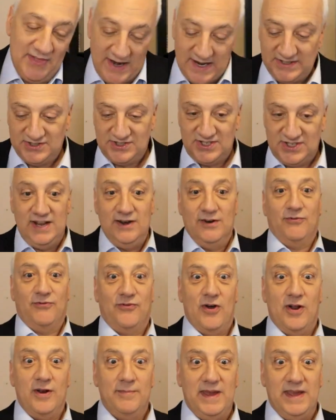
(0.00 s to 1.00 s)
and then I see it in
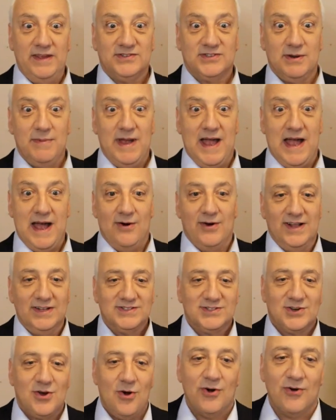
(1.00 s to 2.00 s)
front of me somehow,
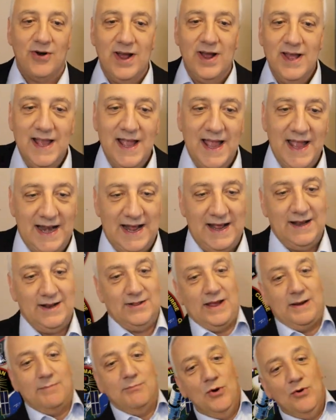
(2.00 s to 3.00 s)
and it's going around and, I,
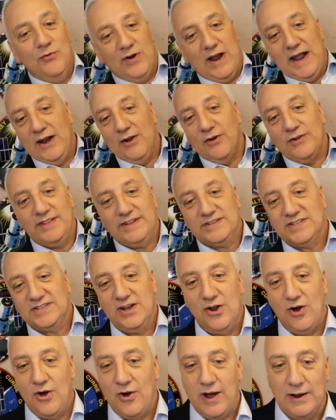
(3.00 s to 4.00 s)
and like moving. And next
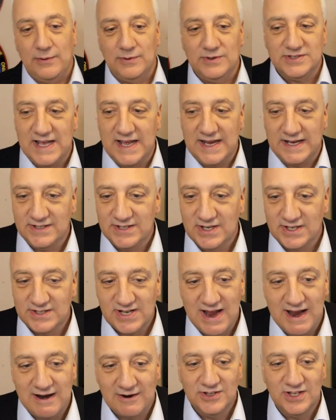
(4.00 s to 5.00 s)
thing you know, I was like
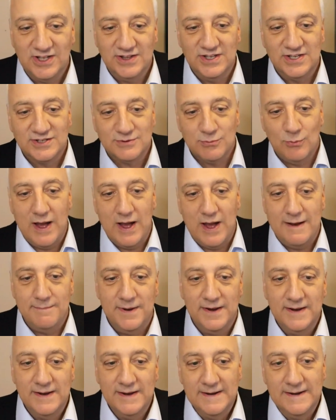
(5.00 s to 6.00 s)
tangled in this
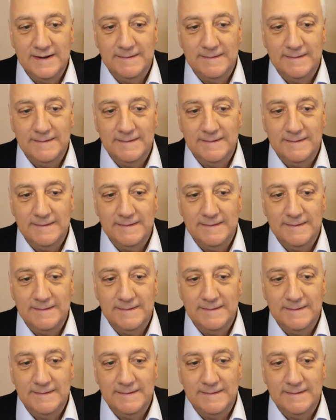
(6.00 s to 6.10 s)
web.